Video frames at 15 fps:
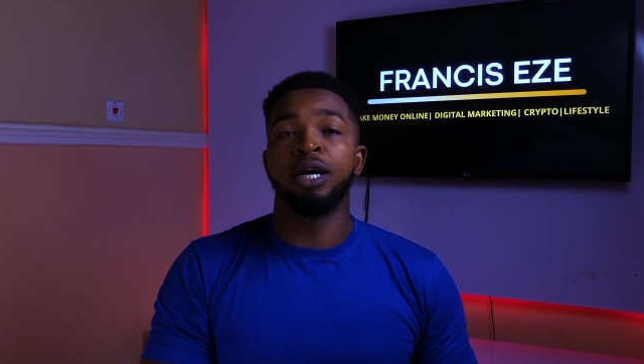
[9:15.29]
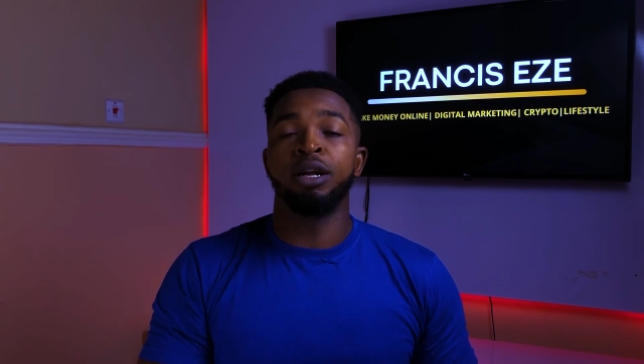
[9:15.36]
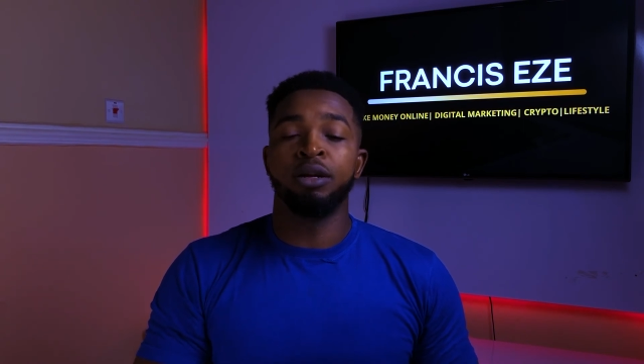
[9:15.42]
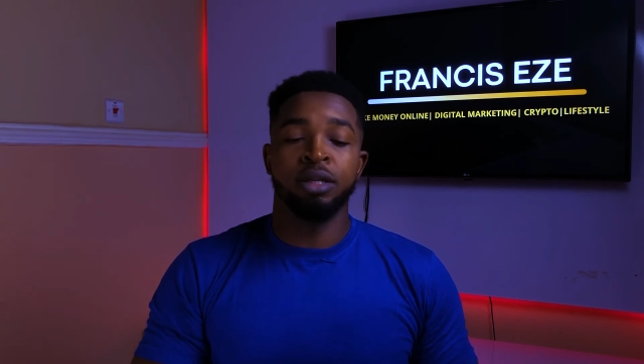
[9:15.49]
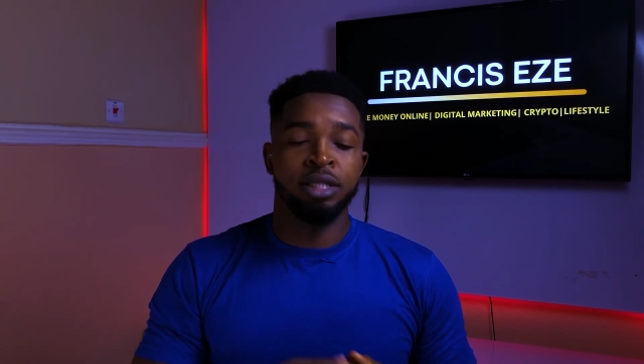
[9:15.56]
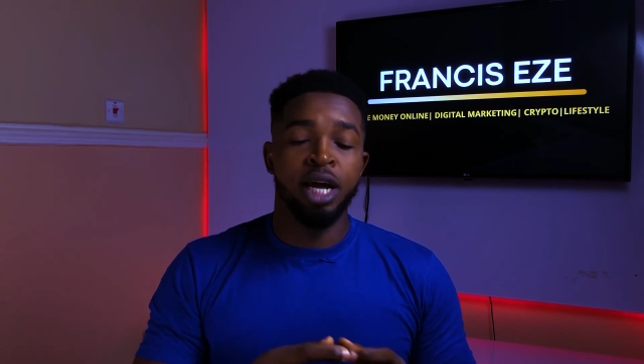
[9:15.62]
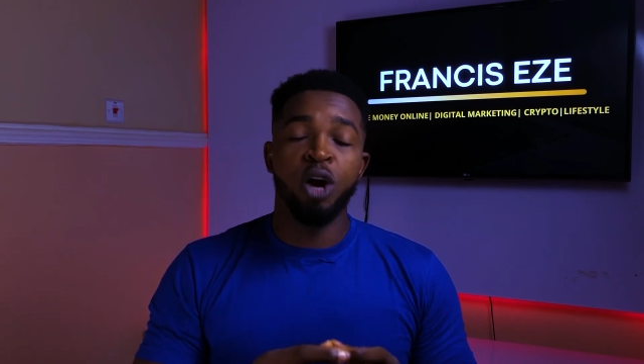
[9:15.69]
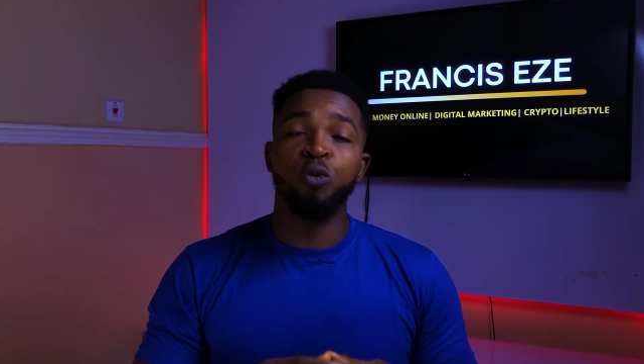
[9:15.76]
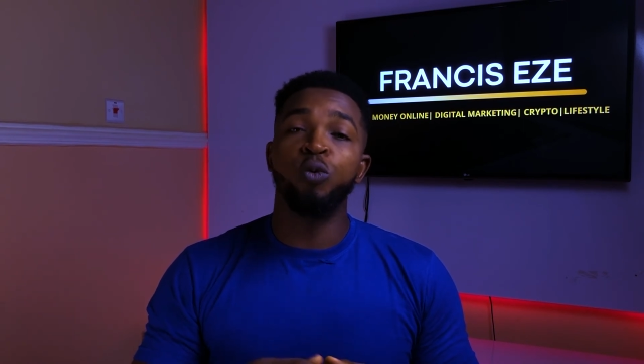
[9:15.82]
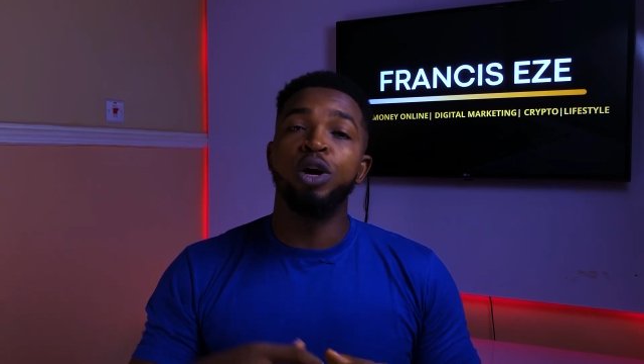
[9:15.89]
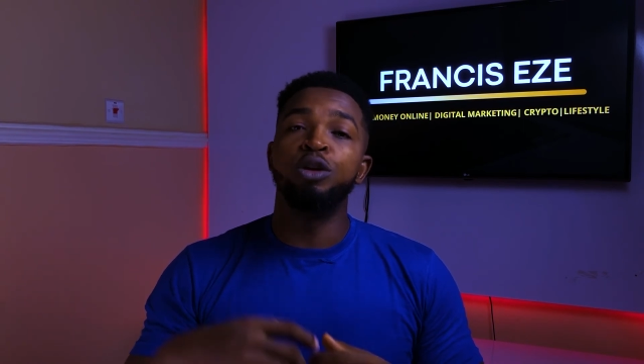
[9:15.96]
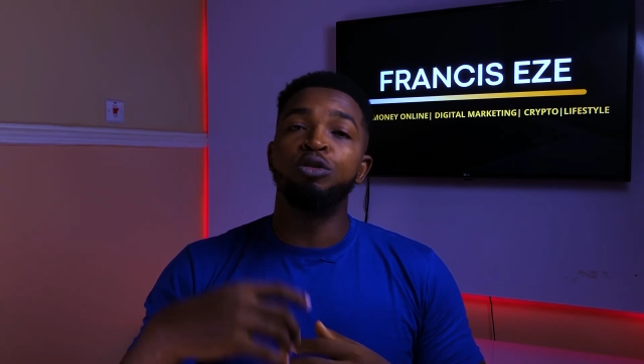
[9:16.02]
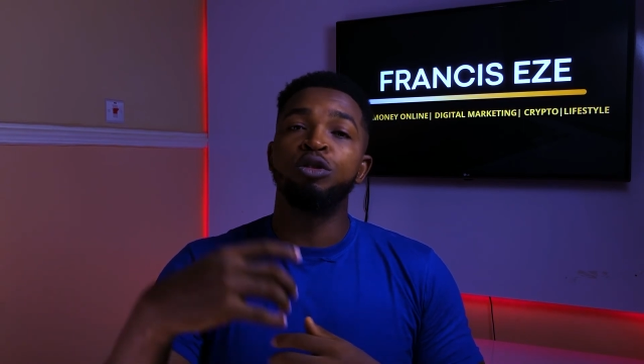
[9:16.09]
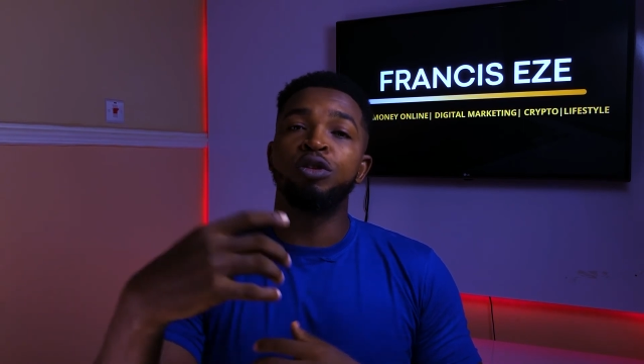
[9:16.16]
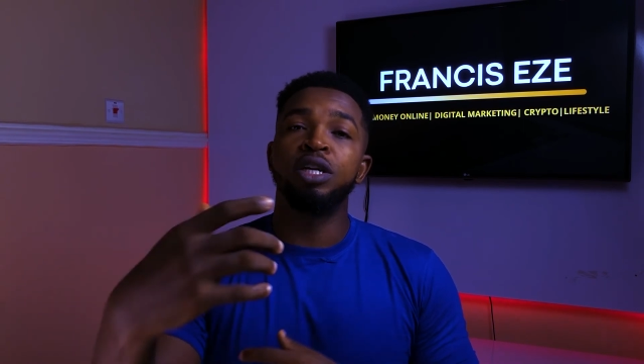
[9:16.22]
and that
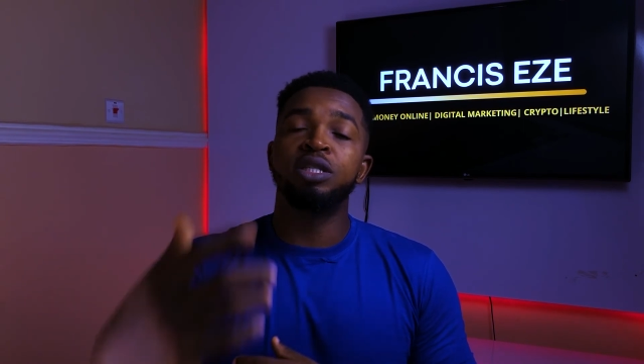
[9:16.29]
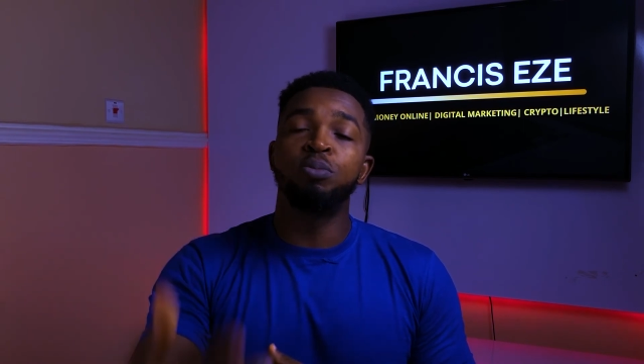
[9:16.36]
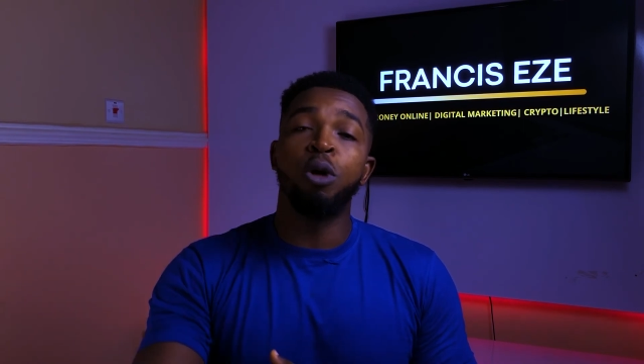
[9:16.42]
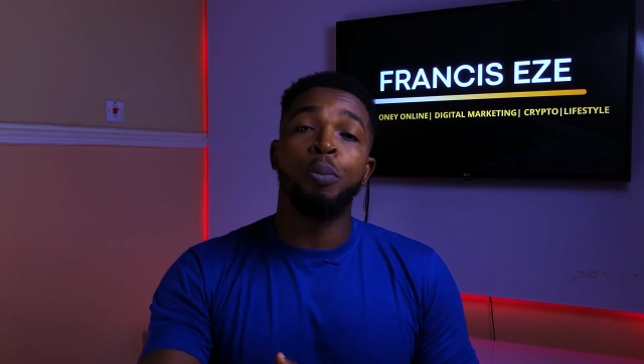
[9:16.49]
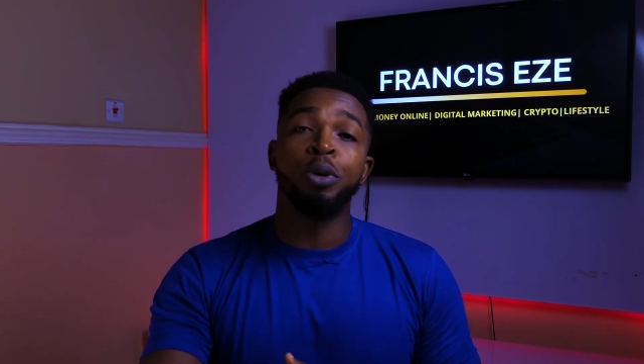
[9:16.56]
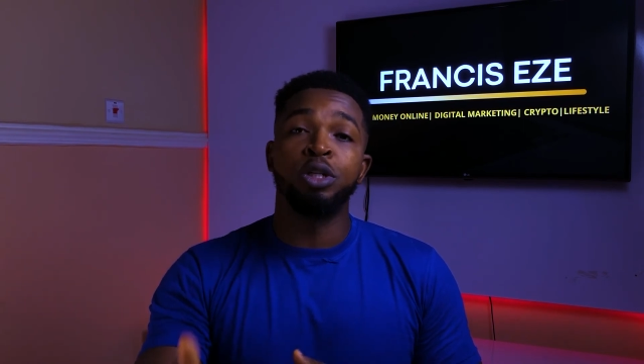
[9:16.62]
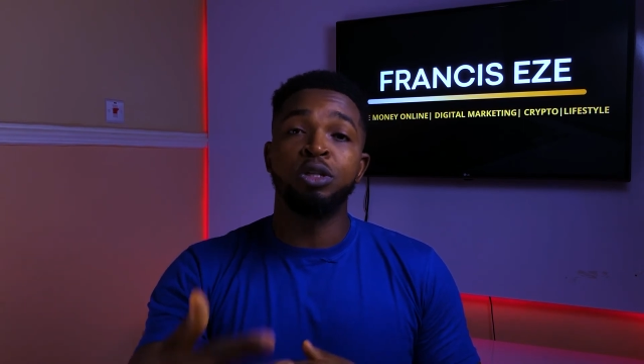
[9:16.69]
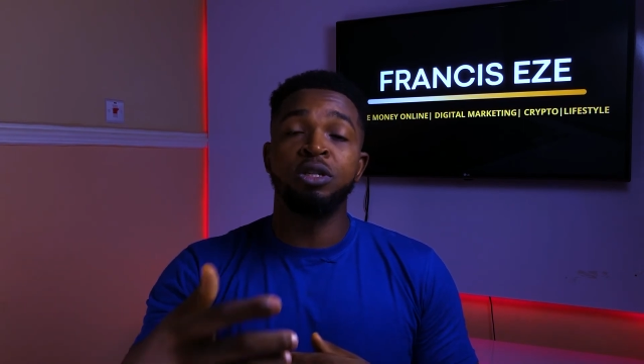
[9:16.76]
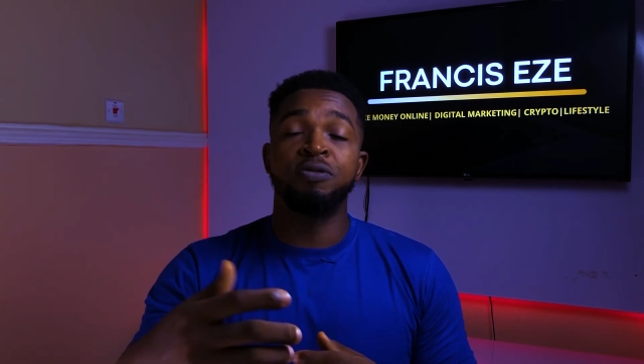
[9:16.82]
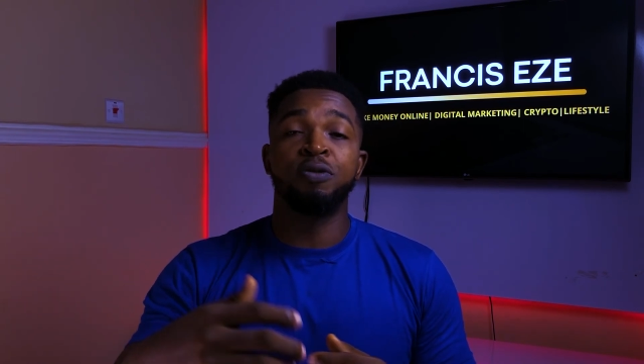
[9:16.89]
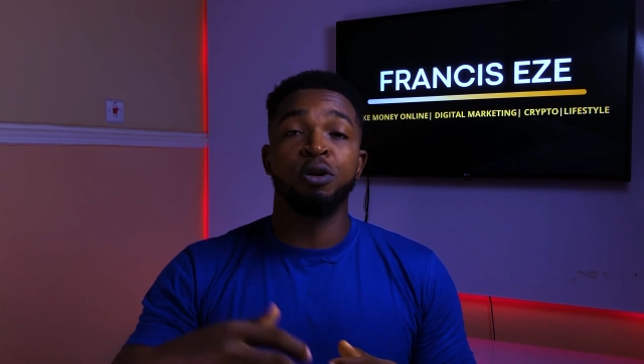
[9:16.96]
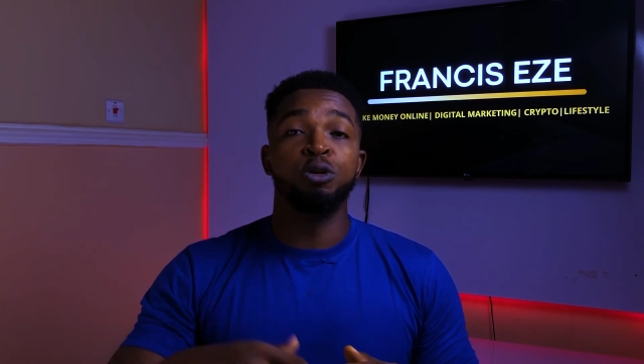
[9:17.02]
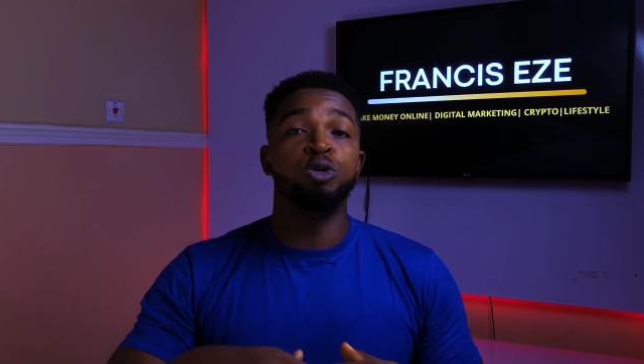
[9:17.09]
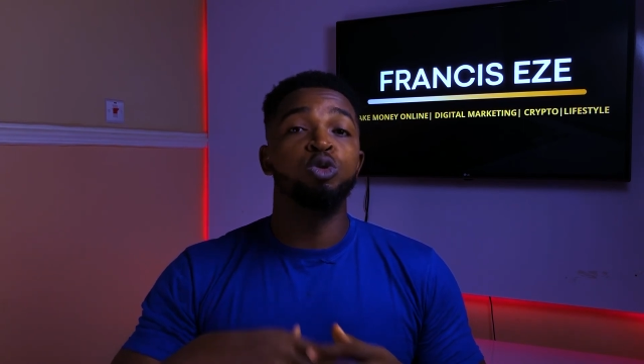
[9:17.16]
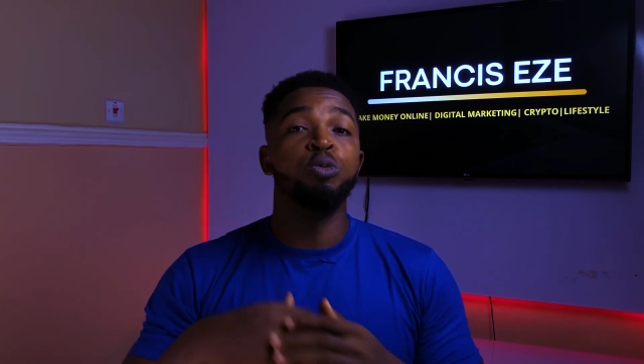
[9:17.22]
way it creates more opportunities
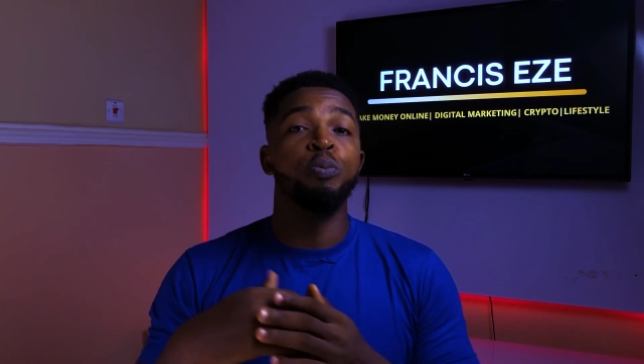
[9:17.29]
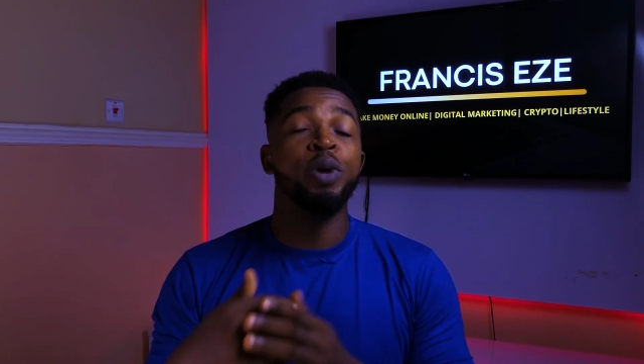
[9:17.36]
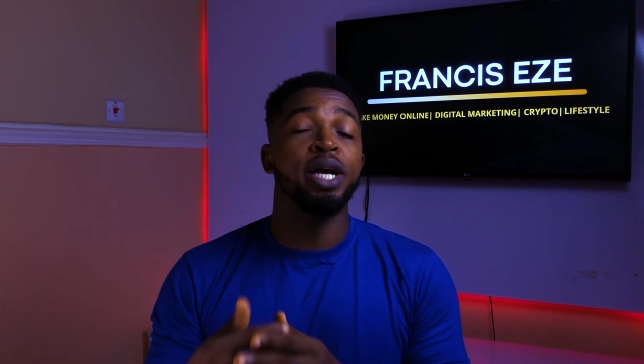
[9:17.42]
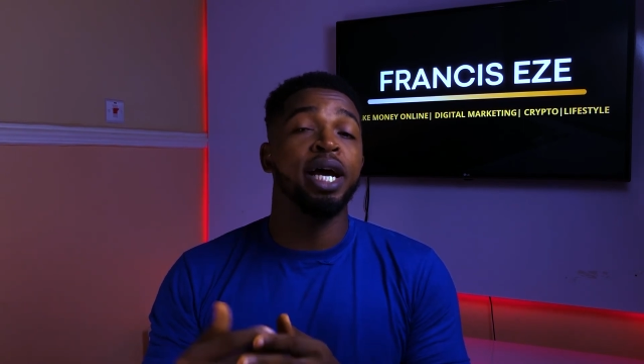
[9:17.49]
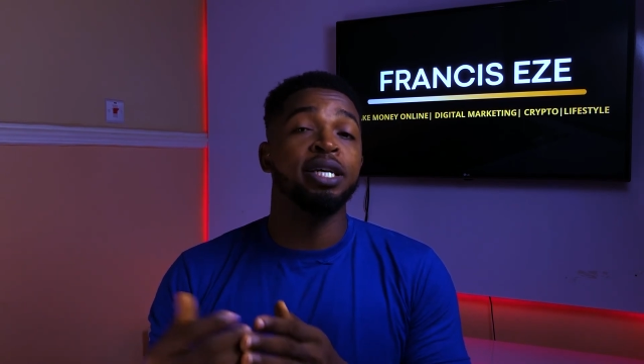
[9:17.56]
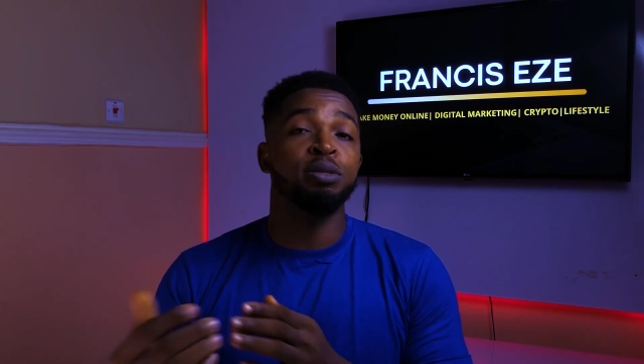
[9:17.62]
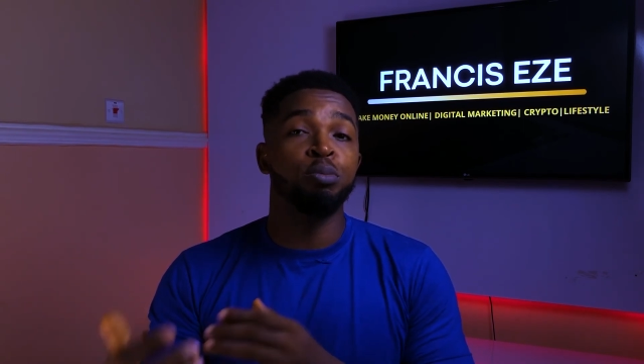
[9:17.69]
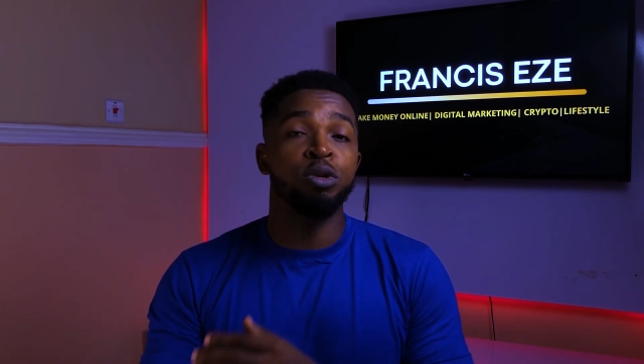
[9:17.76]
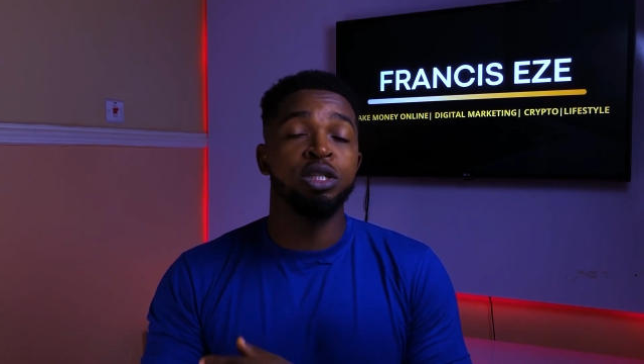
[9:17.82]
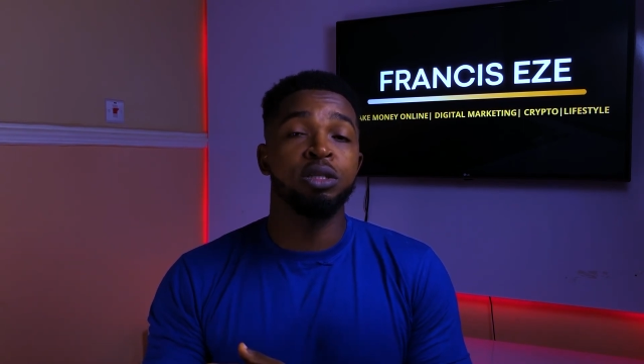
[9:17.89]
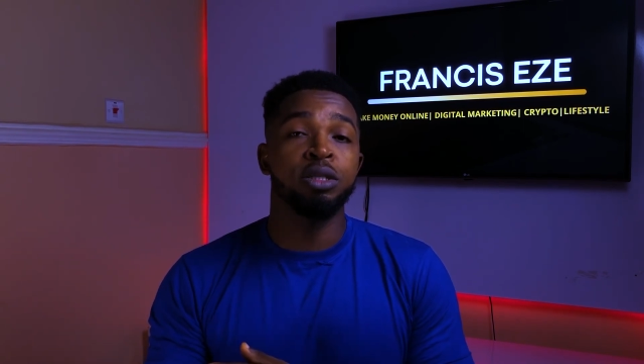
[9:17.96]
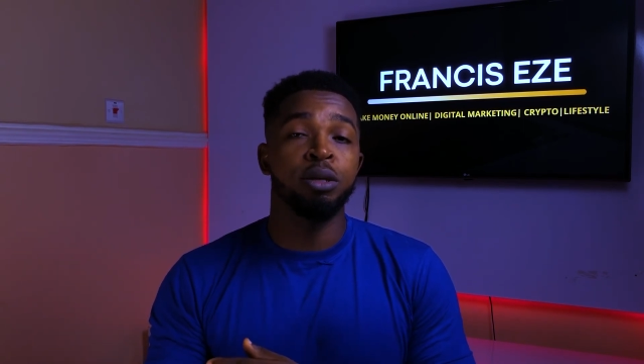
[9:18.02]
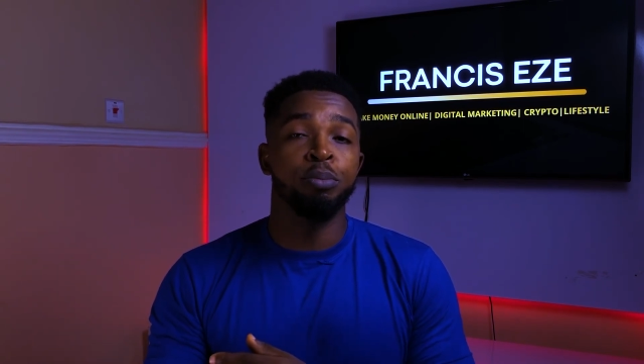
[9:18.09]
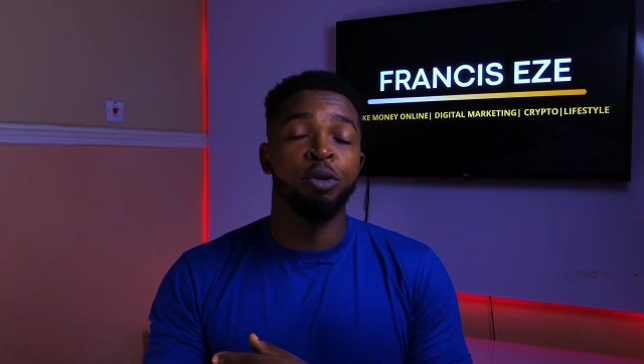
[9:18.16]
for you to make as much